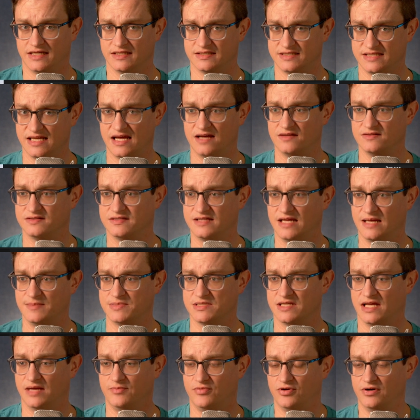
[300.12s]
a soundscapes
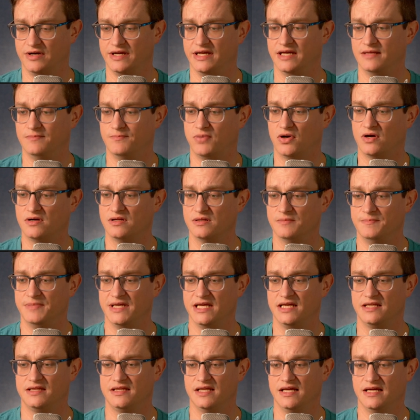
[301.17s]
library, and part of the
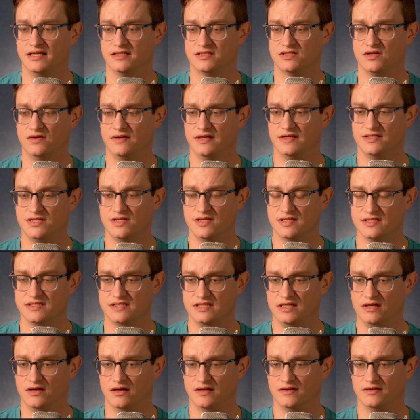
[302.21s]
big thing, so as you can
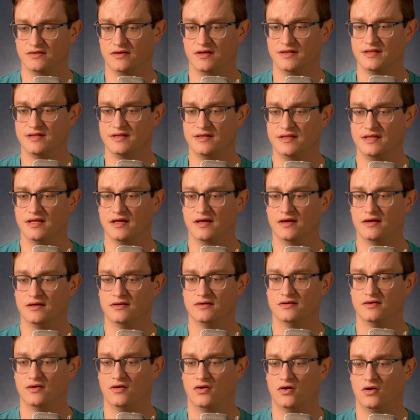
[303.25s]
see on the
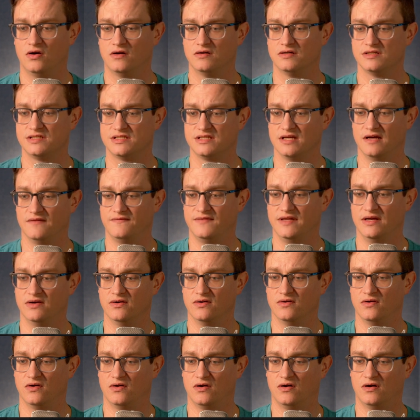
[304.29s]
horror stuff, these
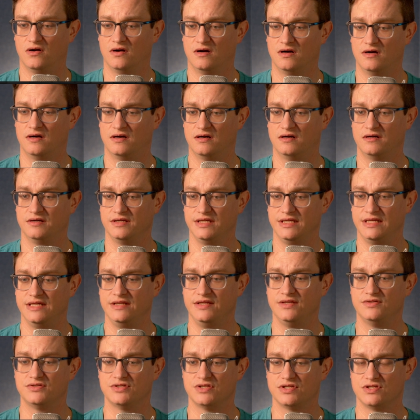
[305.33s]
are
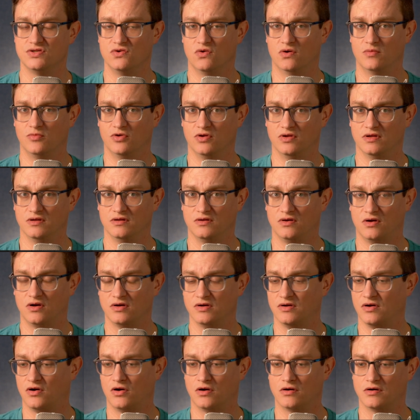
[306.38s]
just normal
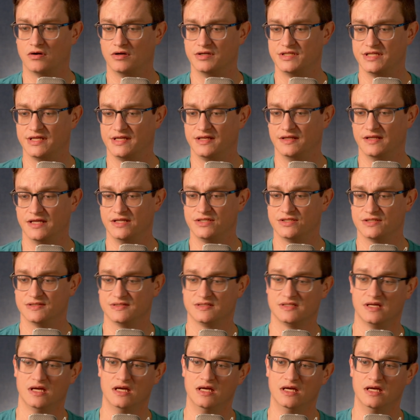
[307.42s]
horror articulations.